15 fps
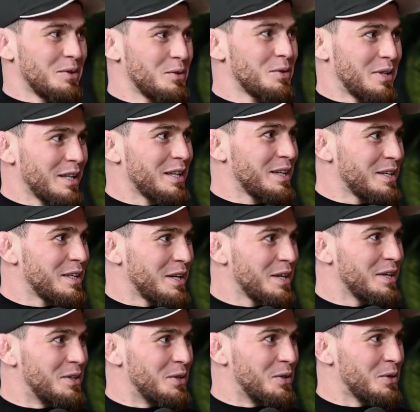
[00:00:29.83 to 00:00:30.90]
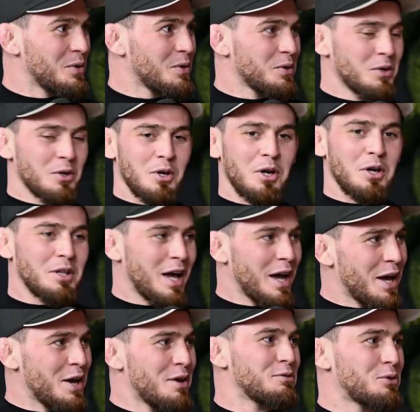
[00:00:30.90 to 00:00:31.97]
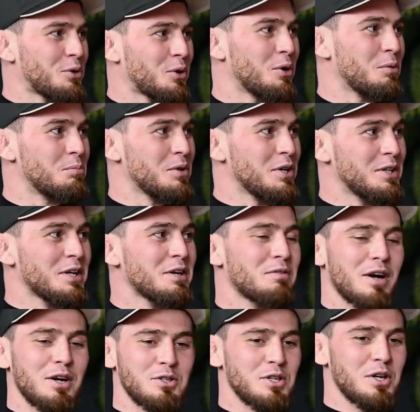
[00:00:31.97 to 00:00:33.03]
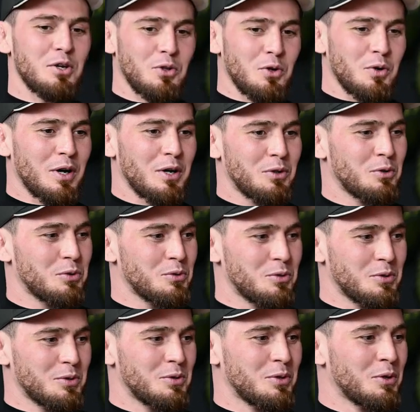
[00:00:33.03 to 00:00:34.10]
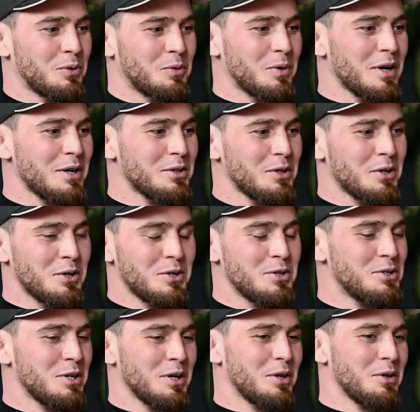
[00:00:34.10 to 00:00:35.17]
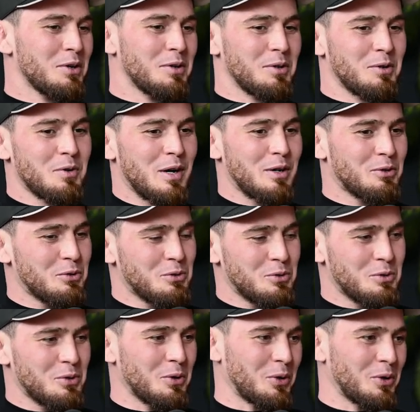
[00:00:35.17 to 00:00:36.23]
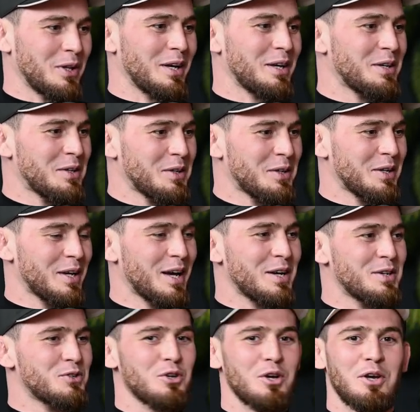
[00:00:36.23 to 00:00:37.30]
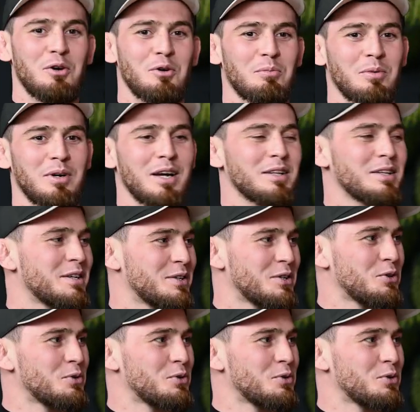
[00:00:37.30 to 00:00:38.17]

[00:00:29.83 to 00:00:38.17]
with another kid, you know, and I have to compete. If I say no, I don't want, he say, hey, you are not strong, like I say, your brother,